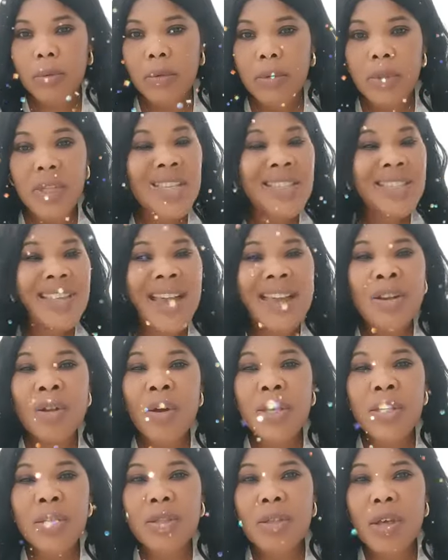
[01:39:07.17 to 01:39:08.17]
This guy no
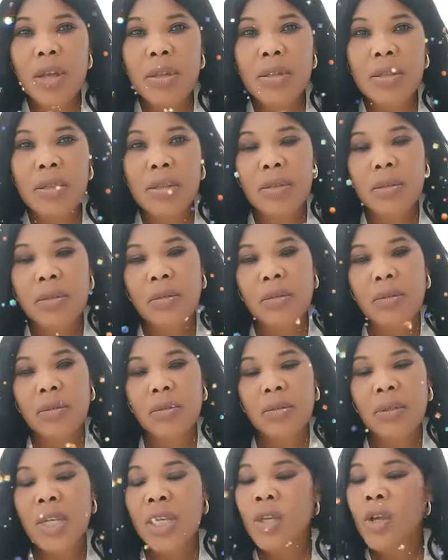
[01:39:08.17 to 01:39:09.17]
insult.
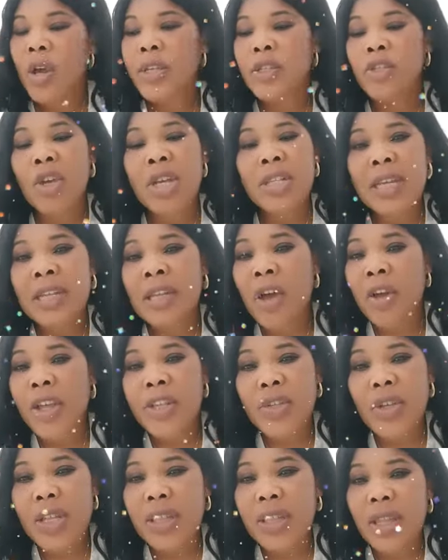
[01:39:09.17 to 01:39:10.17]
You know, it's
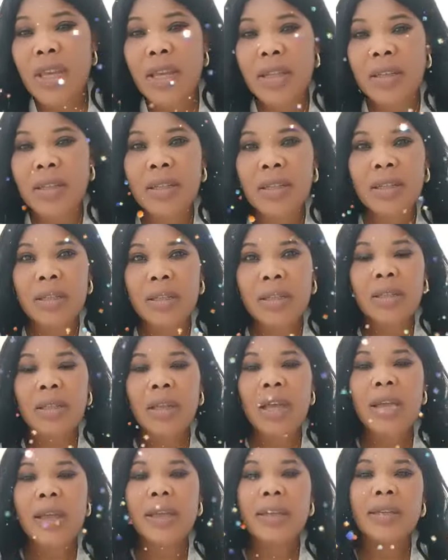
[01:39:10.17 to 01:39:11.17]
certain.
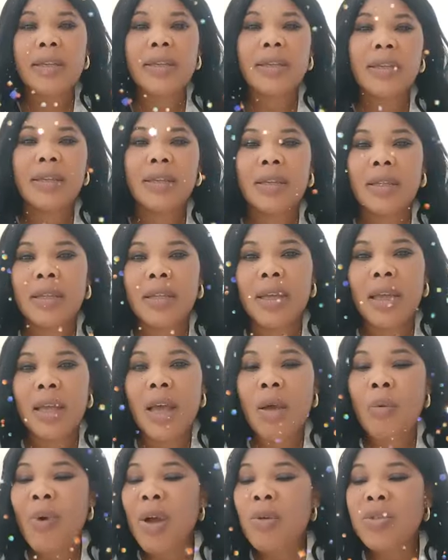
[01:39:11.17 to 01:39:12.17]
Eh?
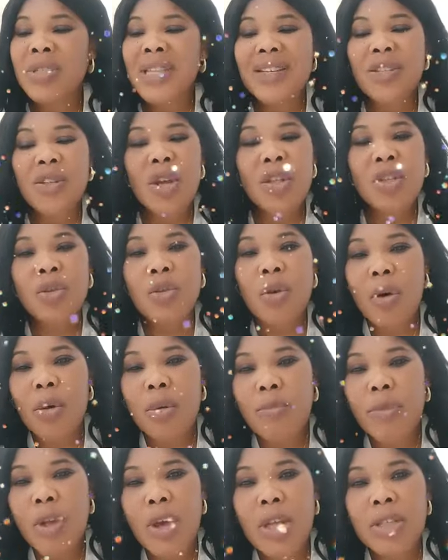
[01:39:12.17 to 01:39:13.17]
A wowsa just
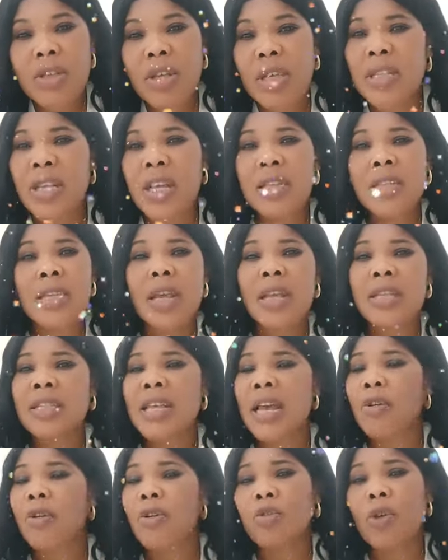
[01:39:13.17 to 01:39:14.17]
come. Because I said the
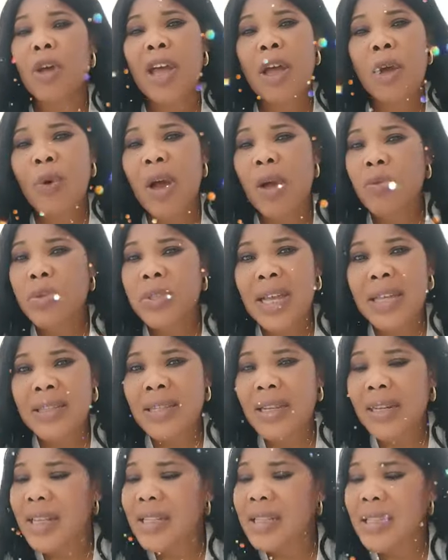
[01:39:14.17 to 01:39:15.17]
second door, a wowsa
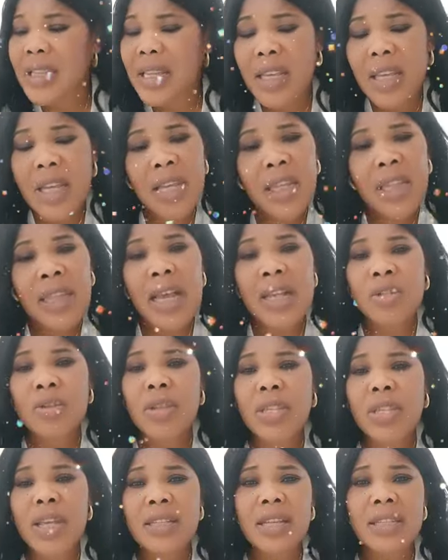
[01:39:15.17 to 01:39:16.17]
tell and say, now so
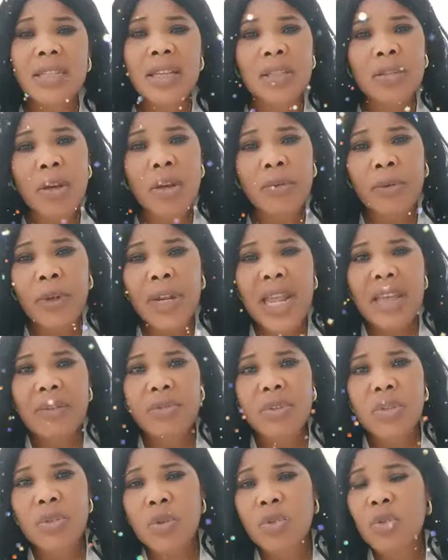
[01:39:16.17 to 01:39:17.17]
they tell the talk for live
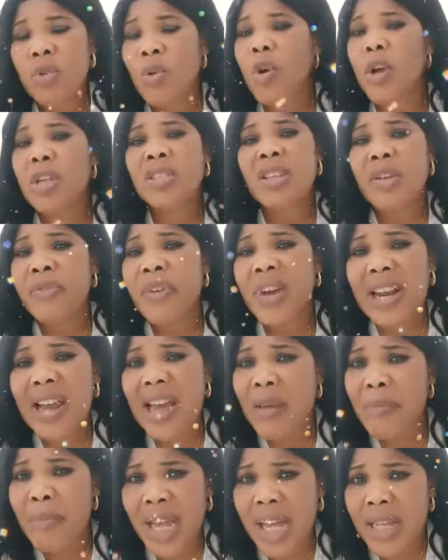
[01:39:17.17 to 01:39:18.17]
video. You go suffer
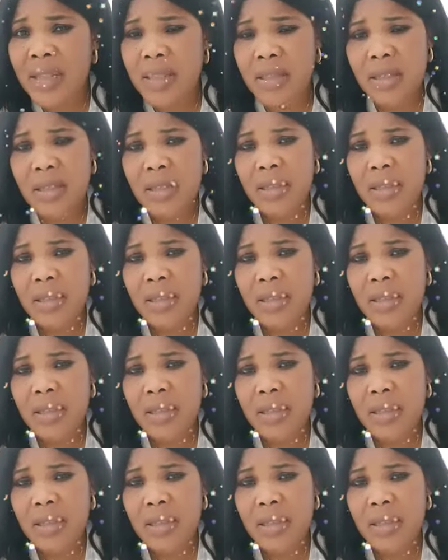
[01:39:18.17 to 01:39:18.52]
that bad.